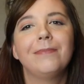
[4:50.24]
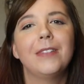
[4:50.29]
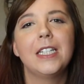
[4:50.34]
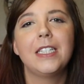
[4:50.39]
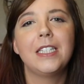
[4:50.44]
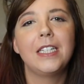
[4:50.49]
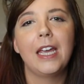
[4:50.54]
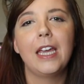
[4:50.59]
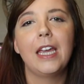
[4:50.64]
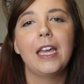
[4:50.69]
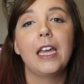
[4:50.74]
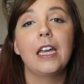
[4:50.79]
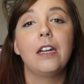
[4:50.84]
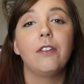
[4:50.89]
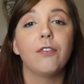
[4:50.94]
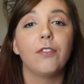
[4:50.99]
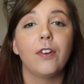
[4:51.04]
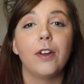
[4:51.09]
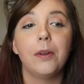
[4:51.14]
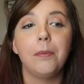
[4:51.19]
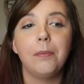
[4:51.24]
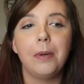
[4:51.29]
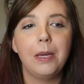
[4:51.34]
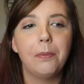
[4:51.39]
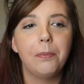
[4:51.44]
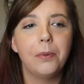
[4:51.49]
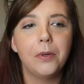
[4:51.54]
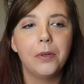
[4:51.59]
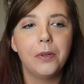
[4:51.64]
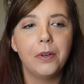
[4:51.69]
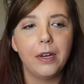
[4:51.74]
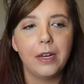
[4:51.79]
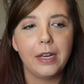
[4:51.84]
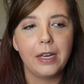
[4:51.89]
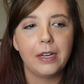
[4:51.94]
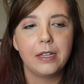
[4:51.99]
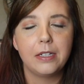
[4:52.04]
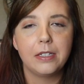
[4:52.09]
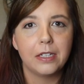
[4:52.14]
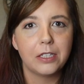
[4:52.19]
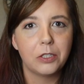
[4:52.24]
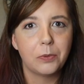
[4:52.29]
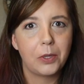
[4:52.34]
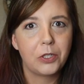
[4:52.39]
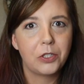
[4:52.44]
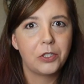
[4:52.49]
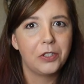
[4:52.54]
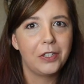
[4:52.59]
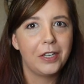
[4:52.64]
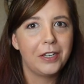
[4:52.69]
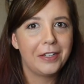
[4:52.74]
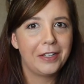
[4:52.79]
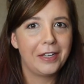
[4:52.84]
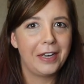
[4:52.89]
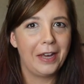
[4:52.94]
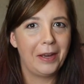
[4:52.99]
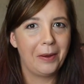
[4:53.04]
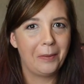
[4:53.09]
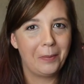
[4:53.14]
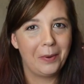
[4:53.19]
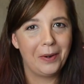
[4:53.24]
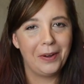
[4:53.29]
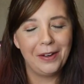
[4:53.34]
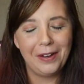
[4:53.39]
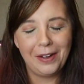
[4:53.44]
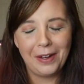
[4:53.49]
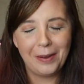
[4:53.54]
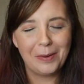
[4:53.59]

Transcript: singing in front of people, and especially on camera.